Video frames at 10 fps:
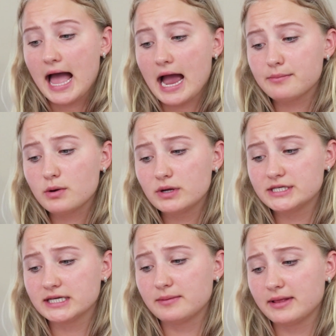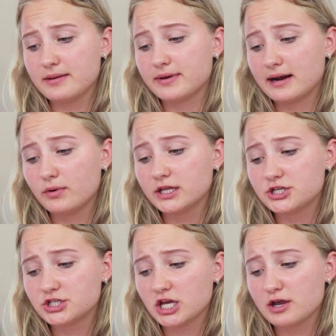I'm not one to complain, but I wanted
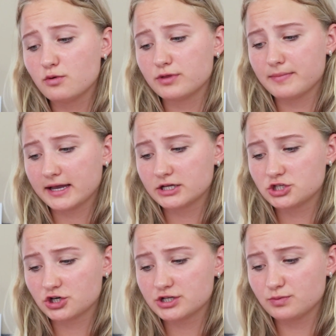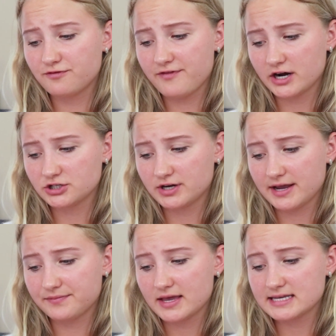to tell you with my concerns with Vera today,